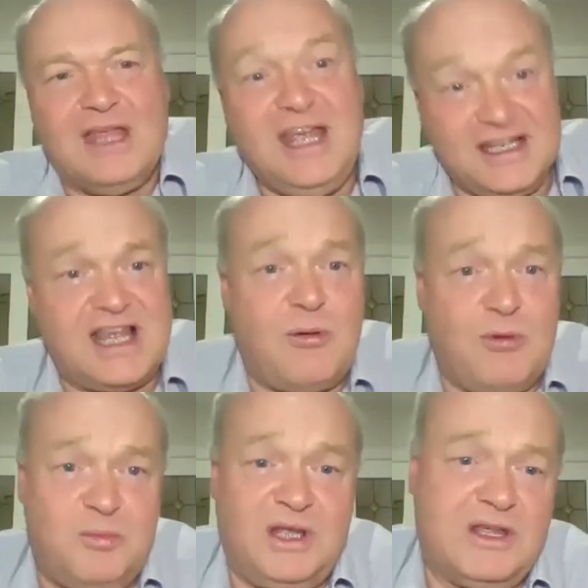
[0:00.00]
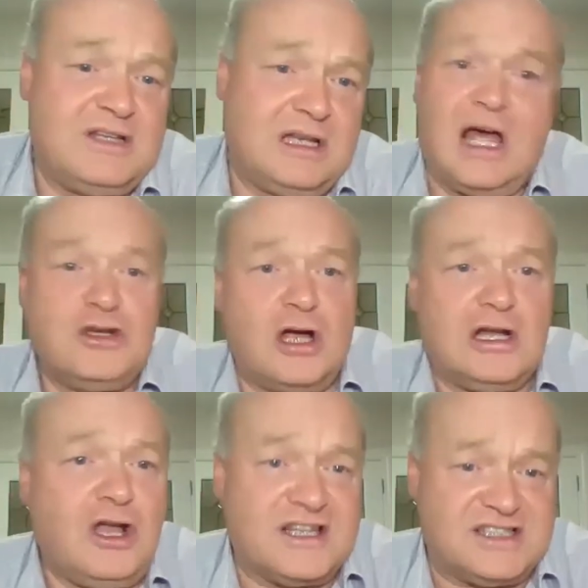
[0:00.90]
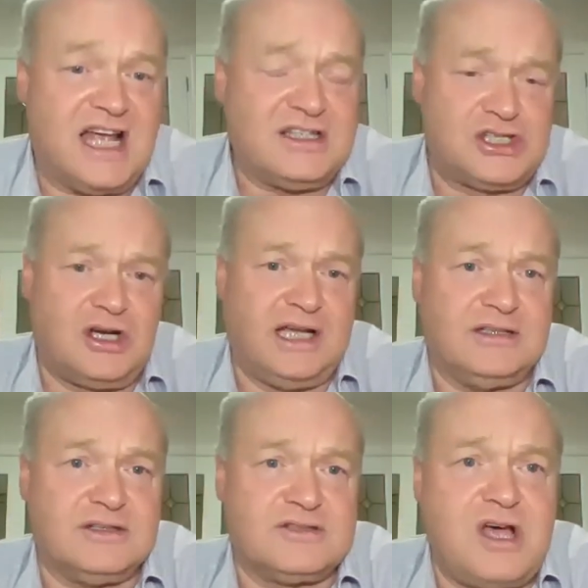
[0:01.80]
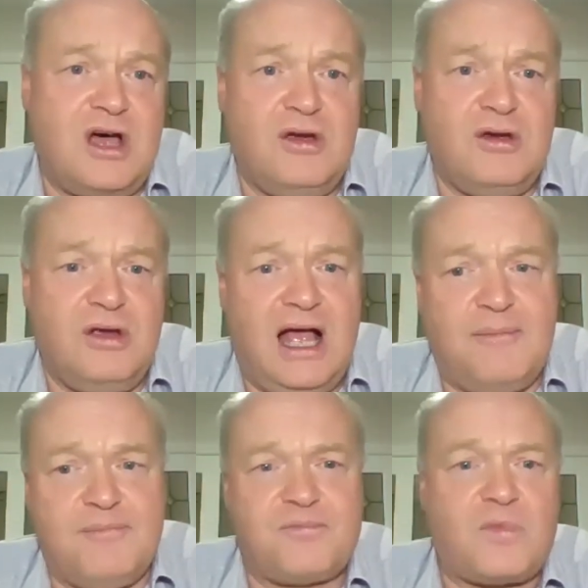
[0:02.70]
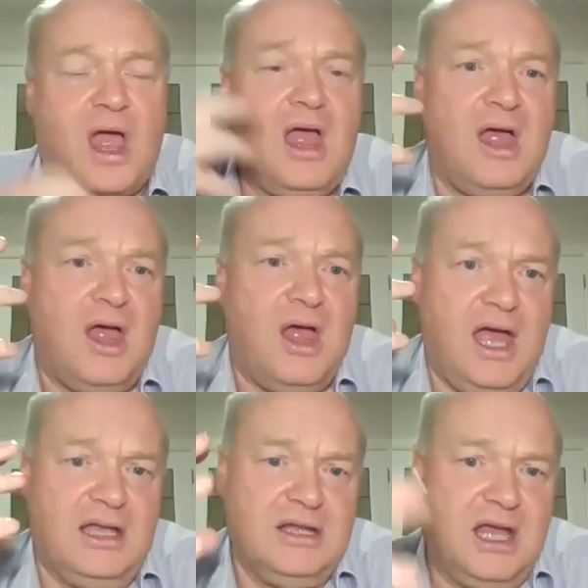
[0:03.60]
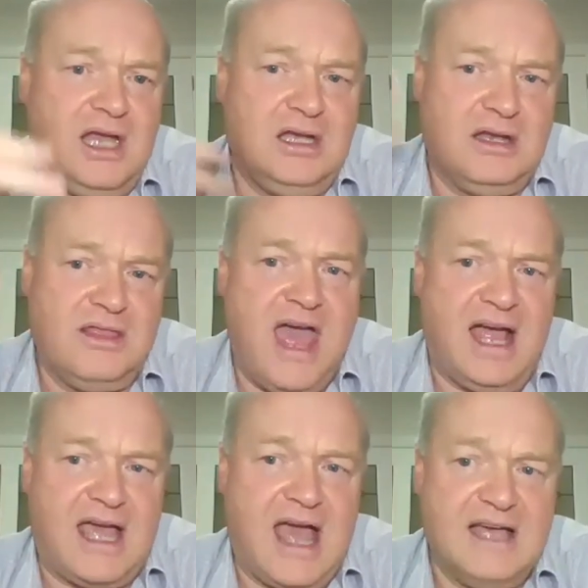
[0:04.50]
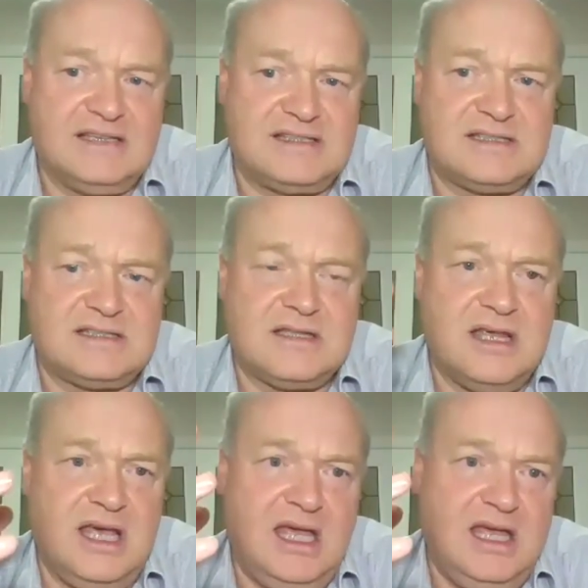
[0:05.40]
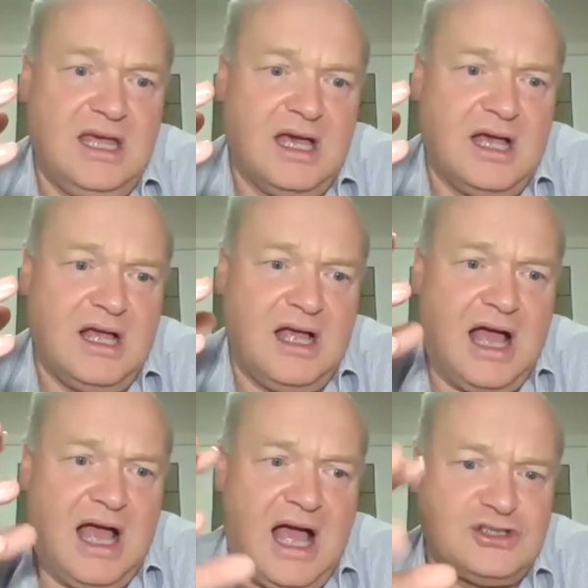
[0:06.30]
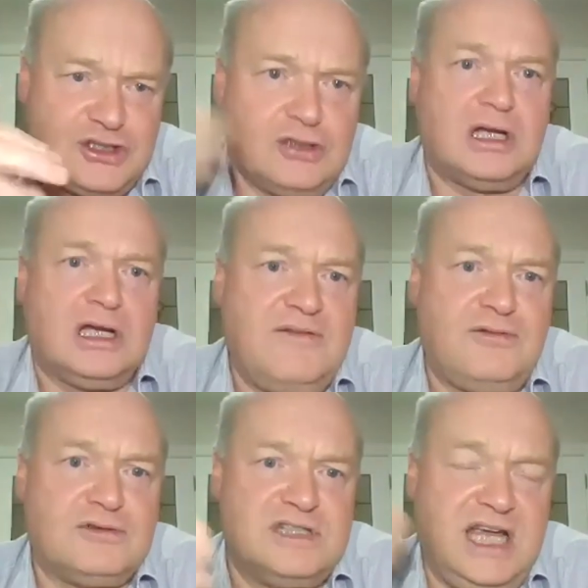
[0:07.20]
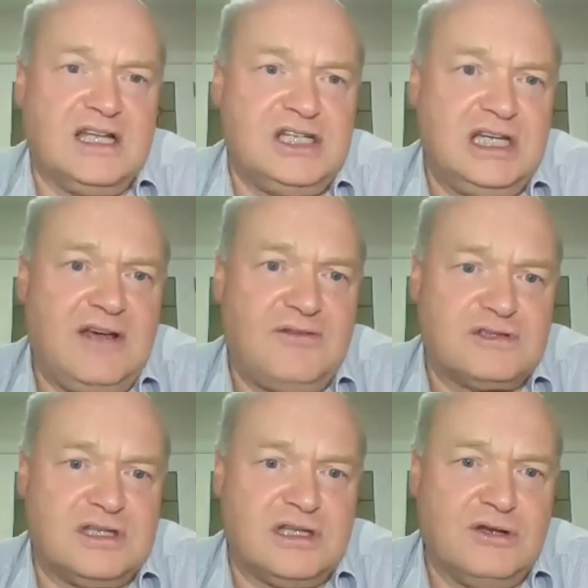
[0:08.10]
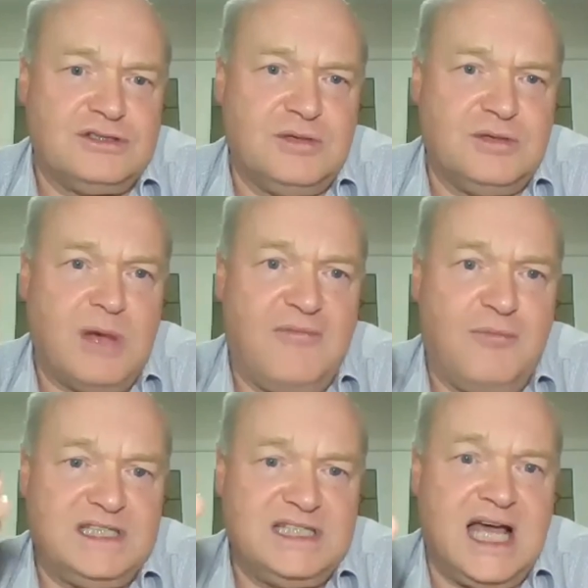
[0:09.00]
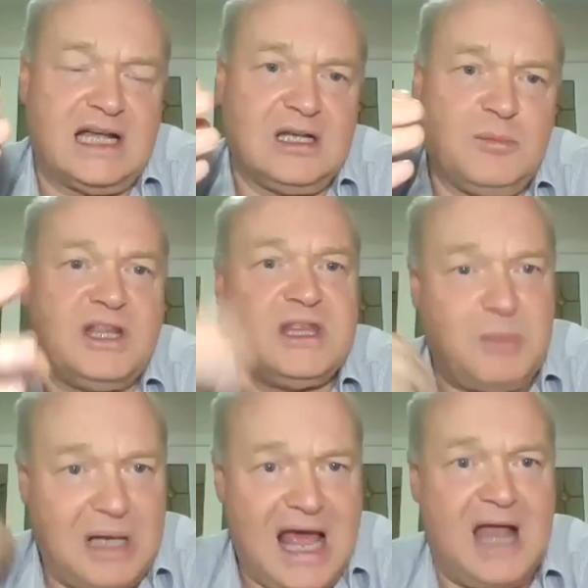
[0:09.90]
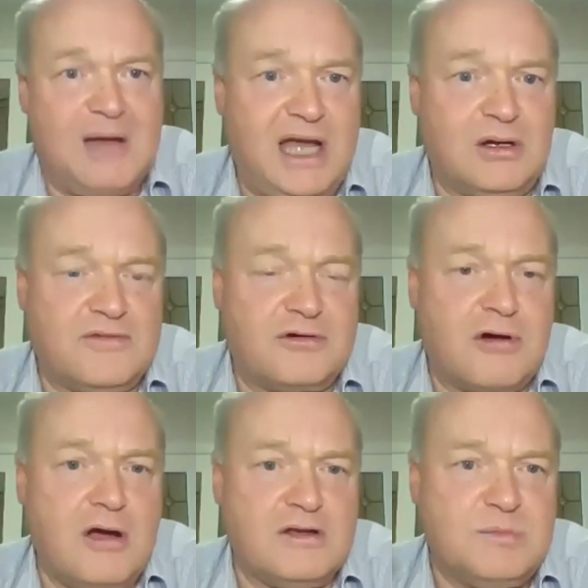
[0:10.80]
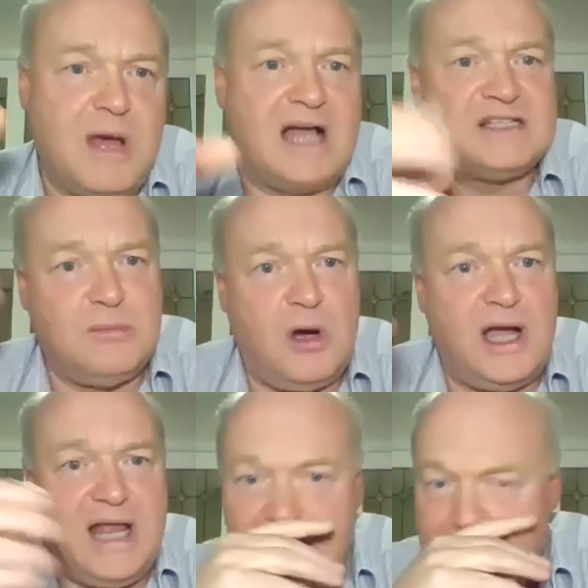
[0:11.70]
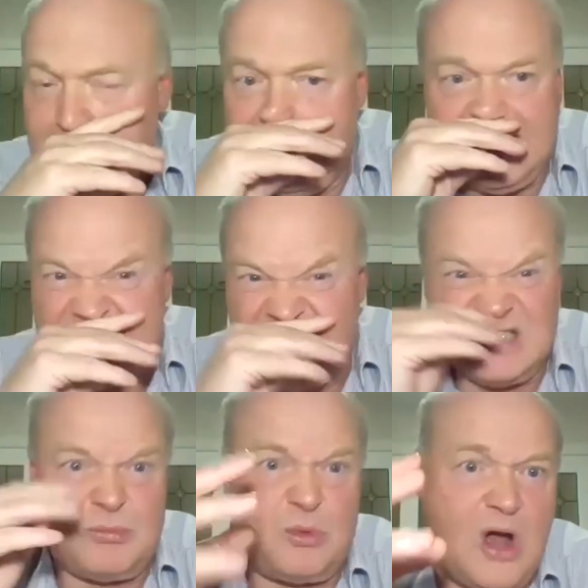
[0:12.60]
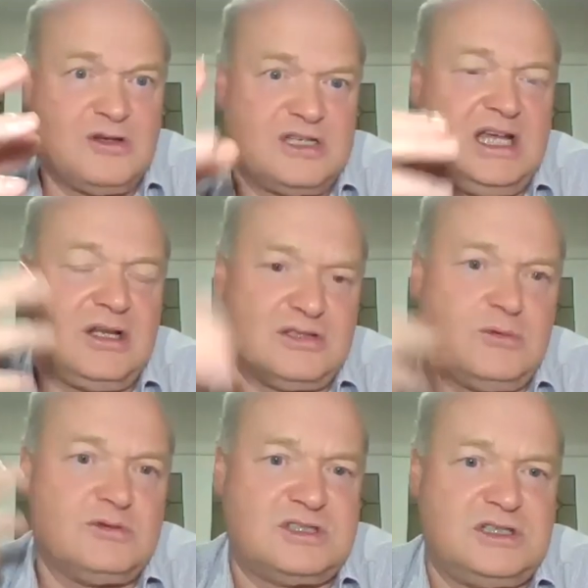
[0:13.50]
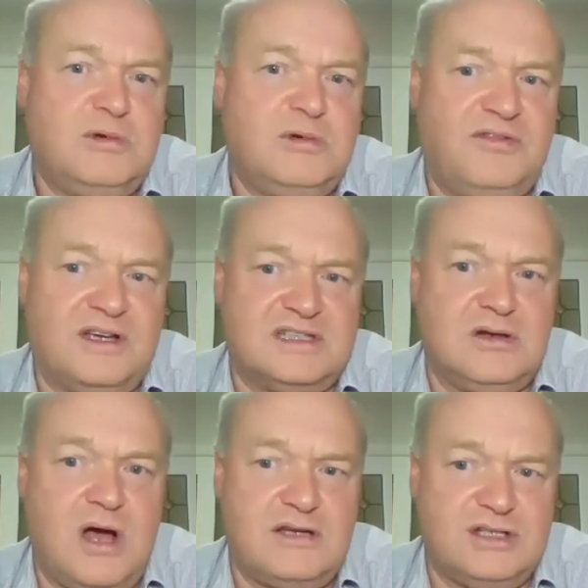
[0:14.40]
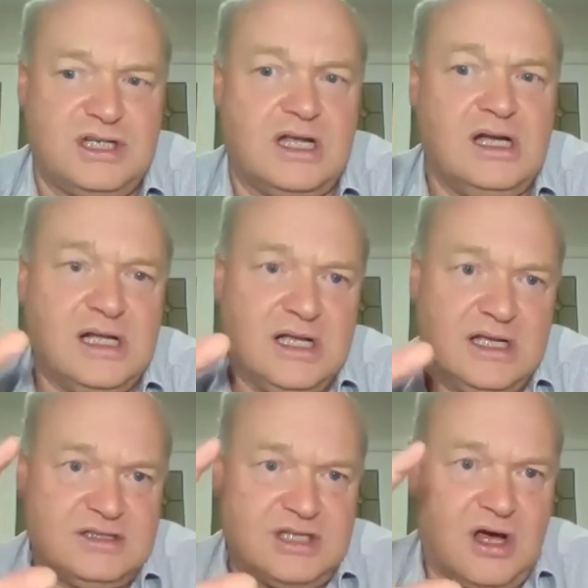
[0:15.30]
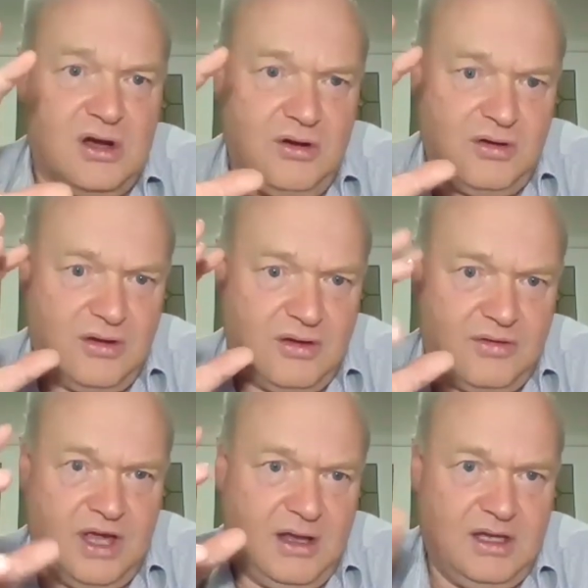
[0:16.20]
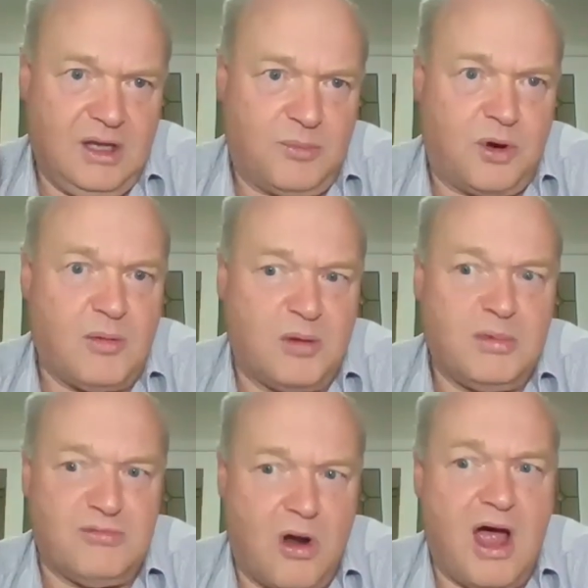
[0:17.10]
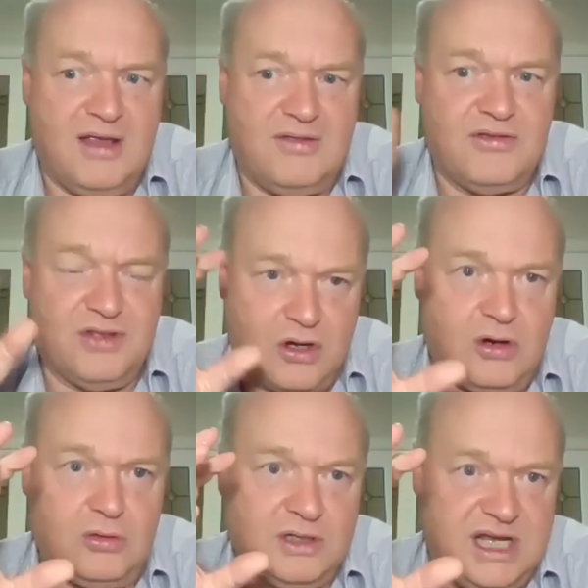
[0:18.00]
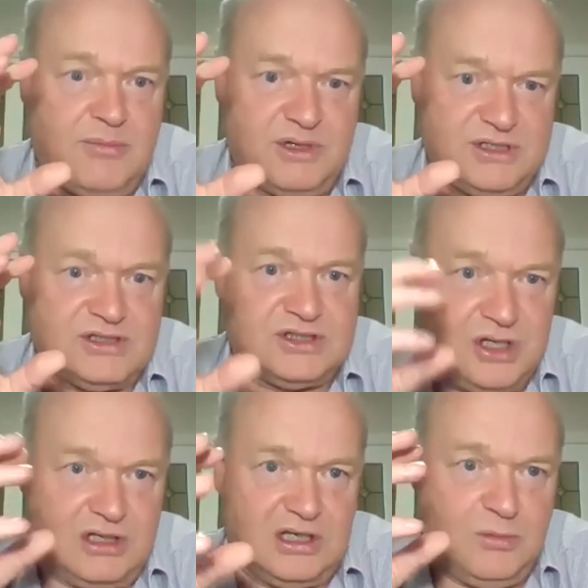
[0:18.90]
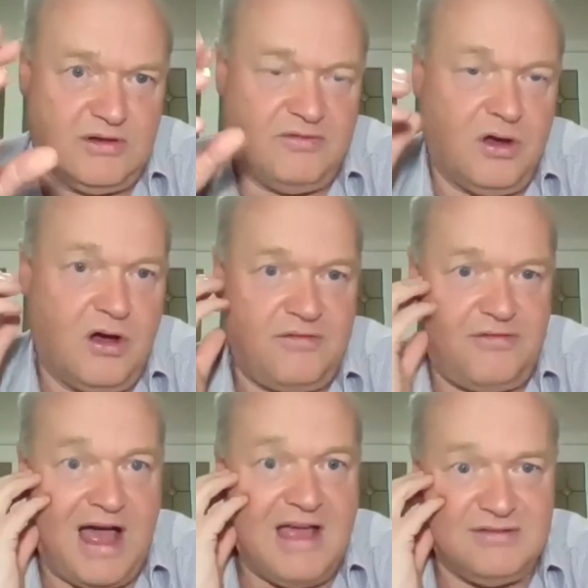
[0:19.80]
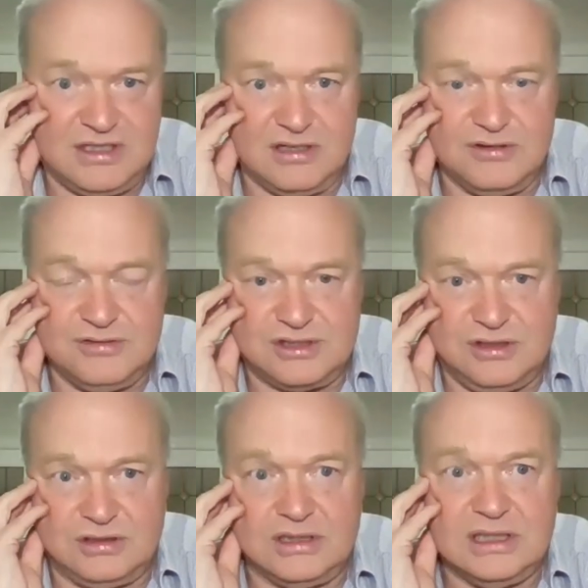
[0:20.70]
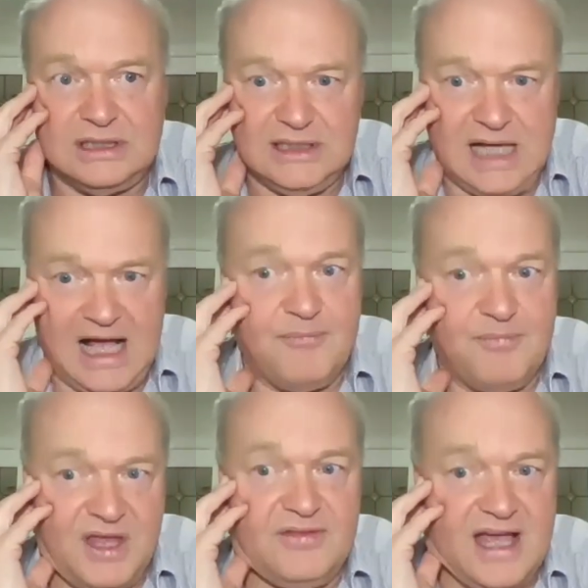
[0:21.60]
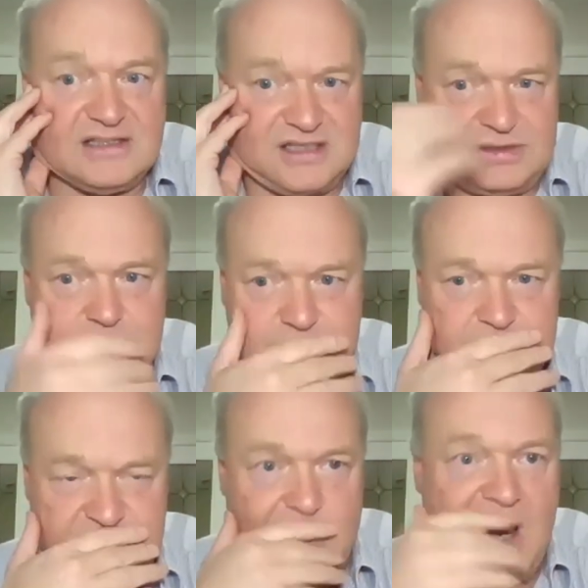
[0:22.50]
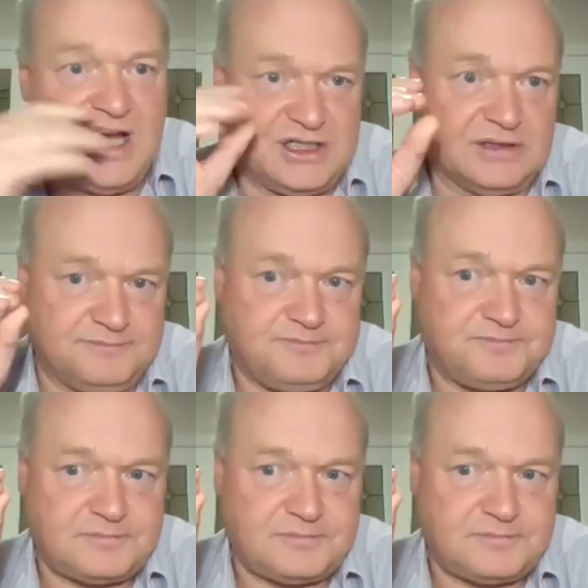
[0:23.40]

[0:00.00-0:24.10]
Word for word: Yes, that would be not a lot of sunshine. So in that case, the sugar levels, the energy levels in the lucerne may have been down a little bit. The plant may not have grown as much, and it might have had excess protein because it will still be fixing nitrogen. So you're probably right that the cooler temperatures certainly would have not favoured the lucerne in that situation,